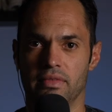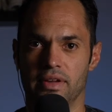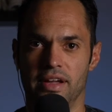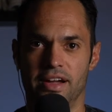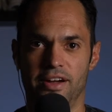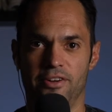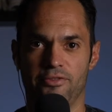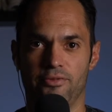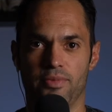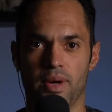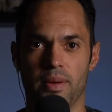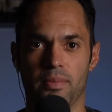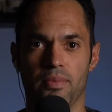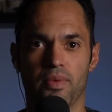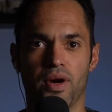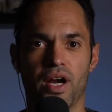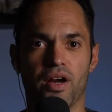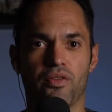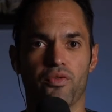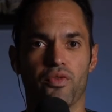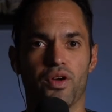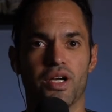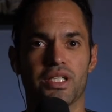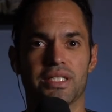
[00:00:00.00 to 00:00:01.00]
have my
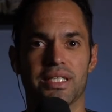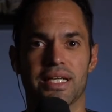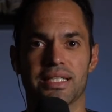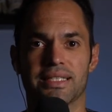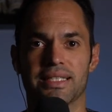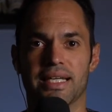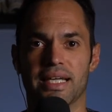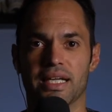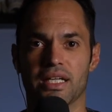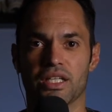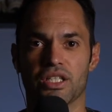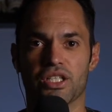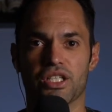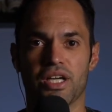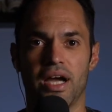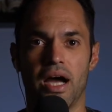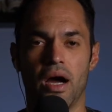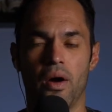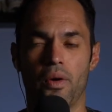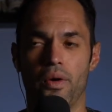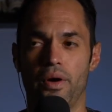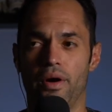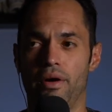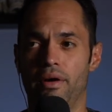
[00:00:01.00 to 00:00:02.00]
breakfast, I take a
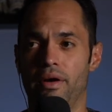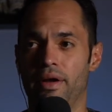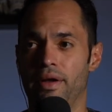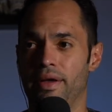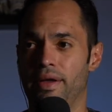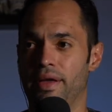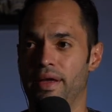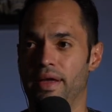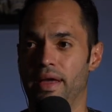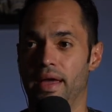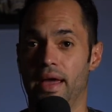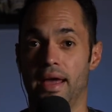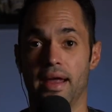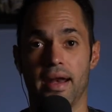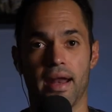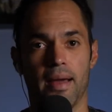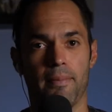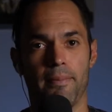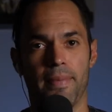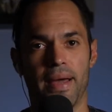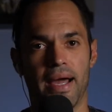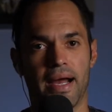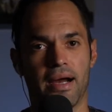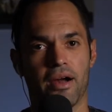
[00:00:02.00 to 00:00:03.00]
shower, and
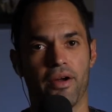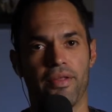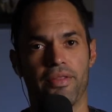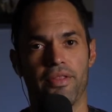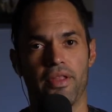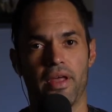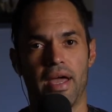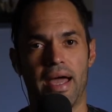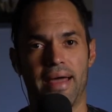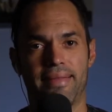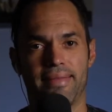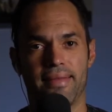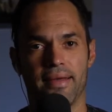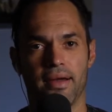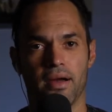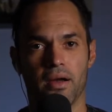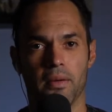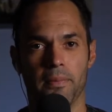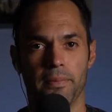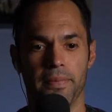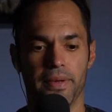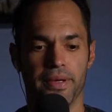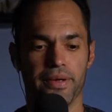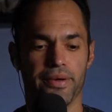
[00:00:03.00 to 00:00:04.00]
I'm back at the
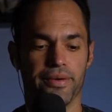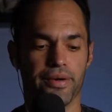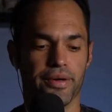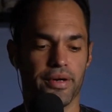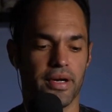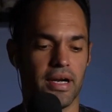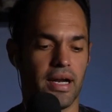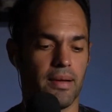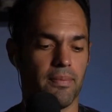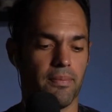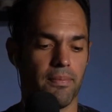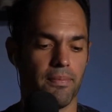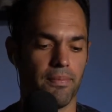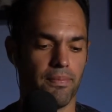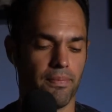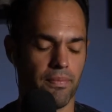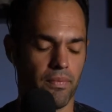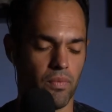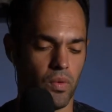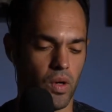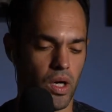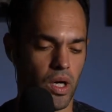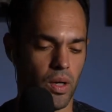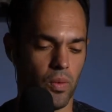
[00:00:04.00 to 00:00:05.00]
computer, and I'm
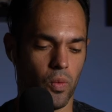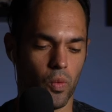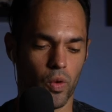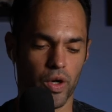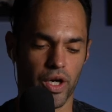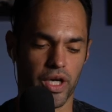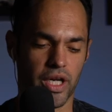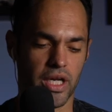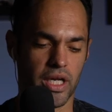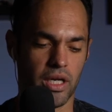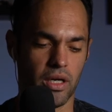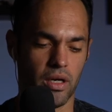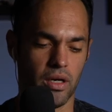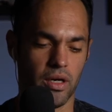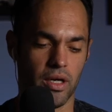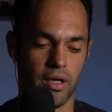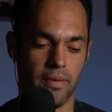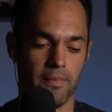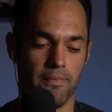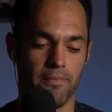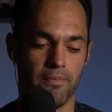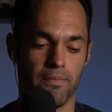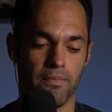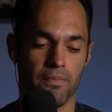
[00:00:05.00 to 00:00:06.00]
working
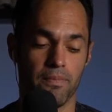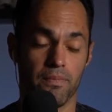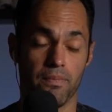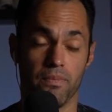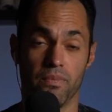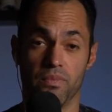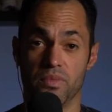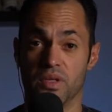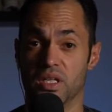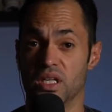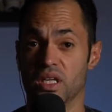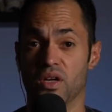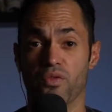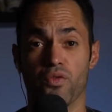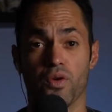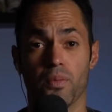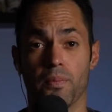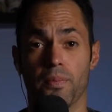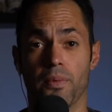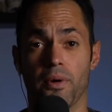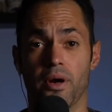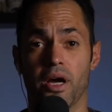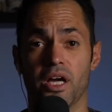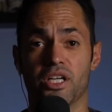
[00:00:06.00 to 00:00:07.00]
on
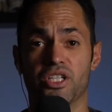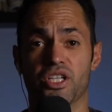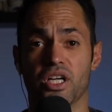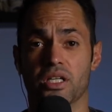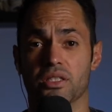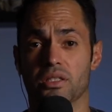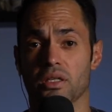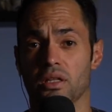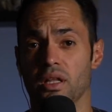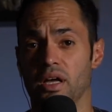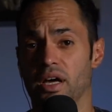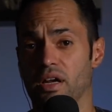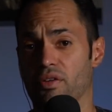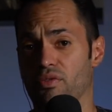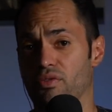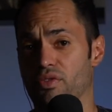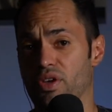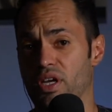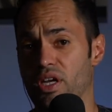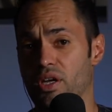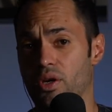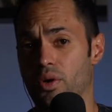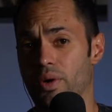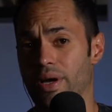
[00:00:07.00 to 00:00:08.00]
different projects, a lot of
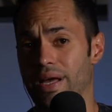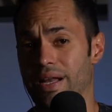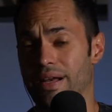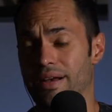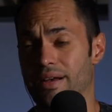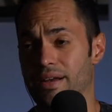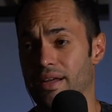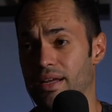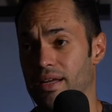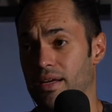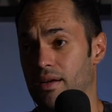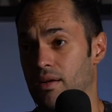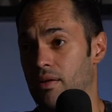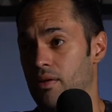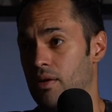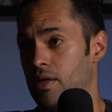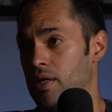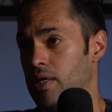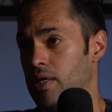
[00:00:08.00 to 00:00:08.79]
video editing,